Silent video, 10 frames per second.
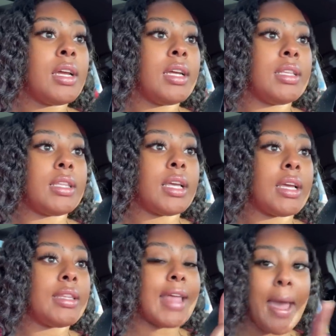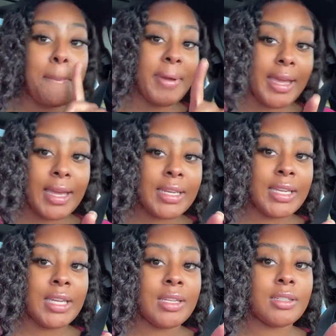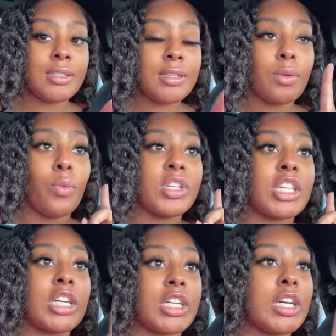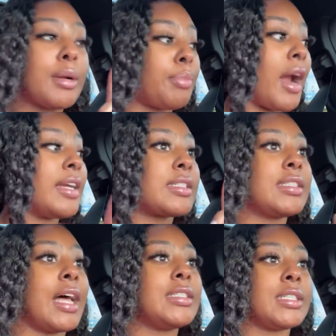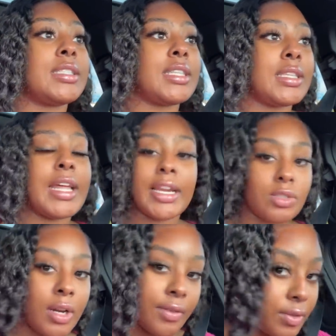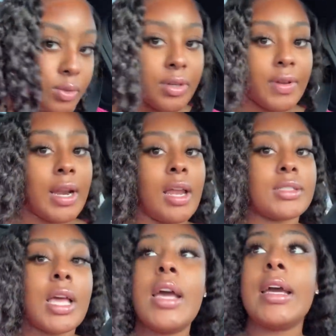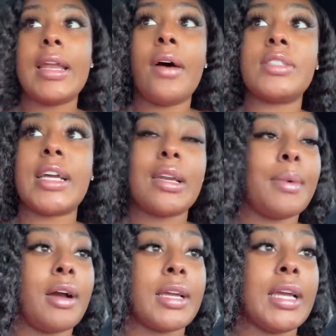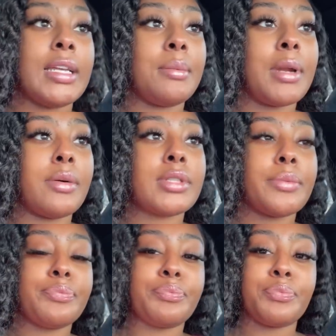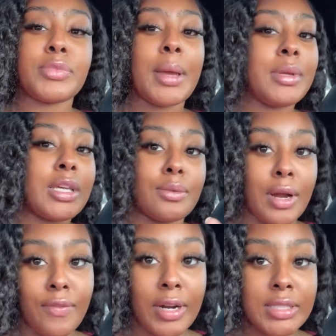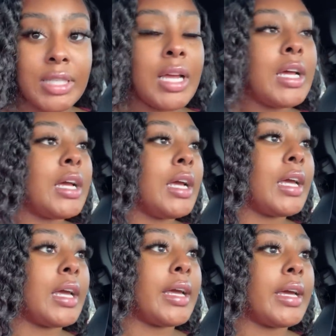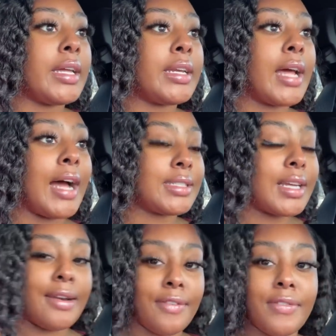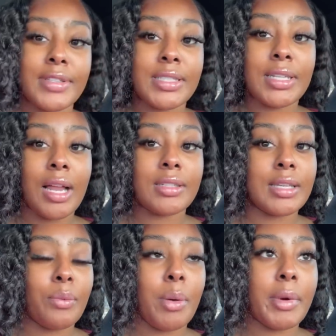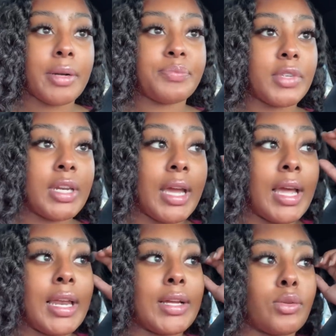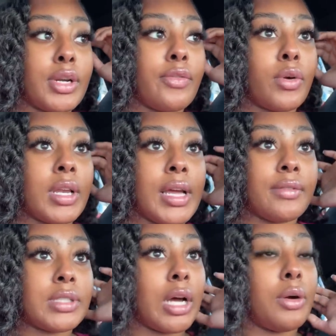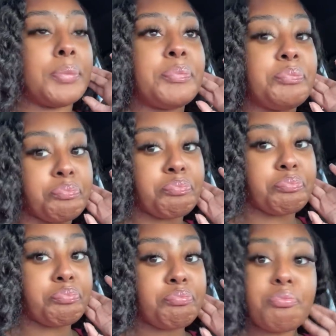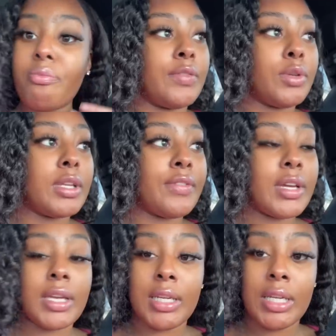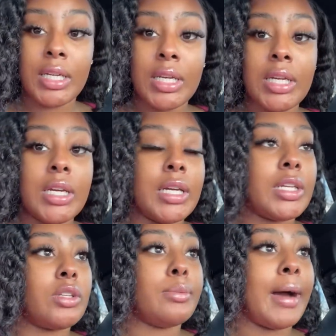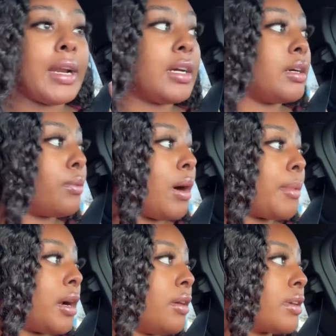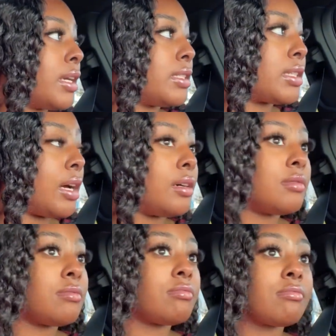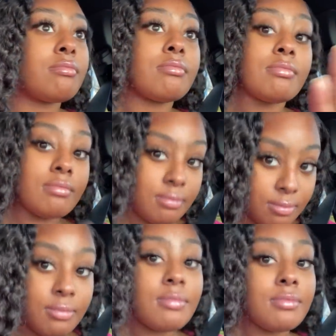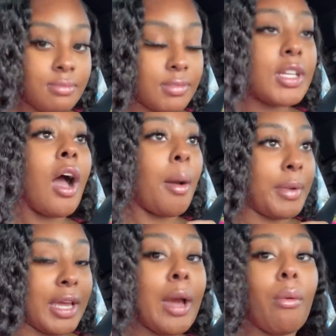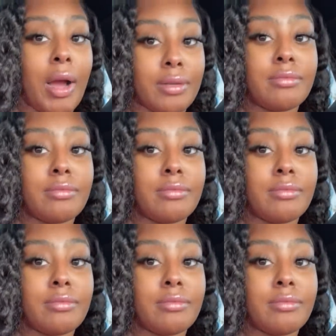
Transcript: And then that pandy was a good price because I just seen that at Target for twenty five dollars, and I was thinking about getting it, but I was like, mm, let me look around first. And I just got it for fifteen dollars at Walmart, and they had like three or four left. So if you live in Indy and you buy the Walmart on Keystone, come and get one.